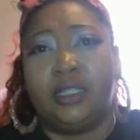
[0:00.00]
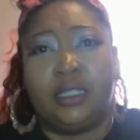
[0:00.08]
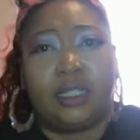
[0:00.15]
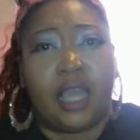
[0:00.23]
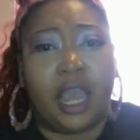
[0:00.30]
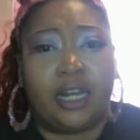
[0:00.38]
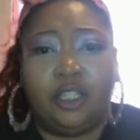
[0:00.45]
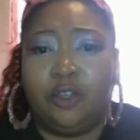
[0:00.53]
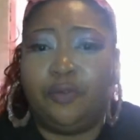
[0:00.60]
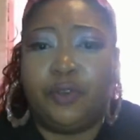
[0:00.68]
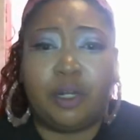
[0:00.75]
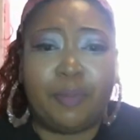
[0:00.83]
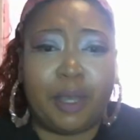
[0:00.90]
How do you
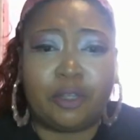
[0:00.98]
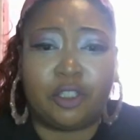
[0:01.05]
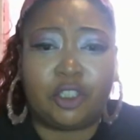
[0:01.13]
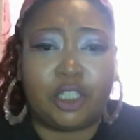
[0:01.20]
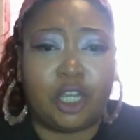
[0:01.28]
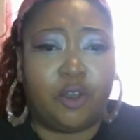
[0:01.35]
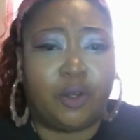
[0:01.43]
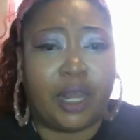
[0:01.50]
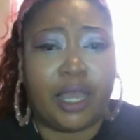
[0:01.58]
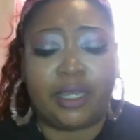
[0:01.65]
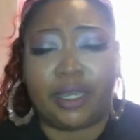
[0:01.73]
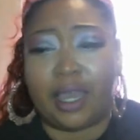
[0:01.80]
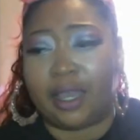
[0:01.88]
feel about the show?
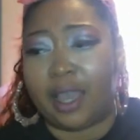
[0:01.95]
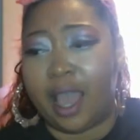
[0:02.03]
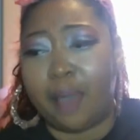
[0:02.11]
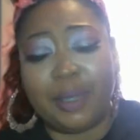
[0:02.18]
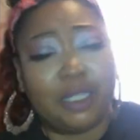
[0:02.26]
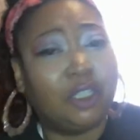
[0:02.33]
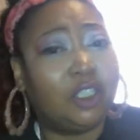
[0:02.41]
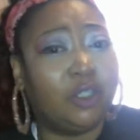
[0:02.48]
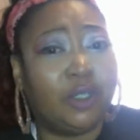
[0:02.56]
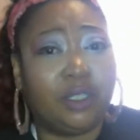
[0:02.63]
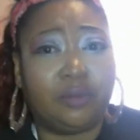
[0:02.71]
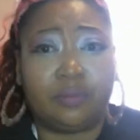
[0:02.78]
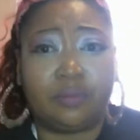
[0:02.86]
Like, I'm into it.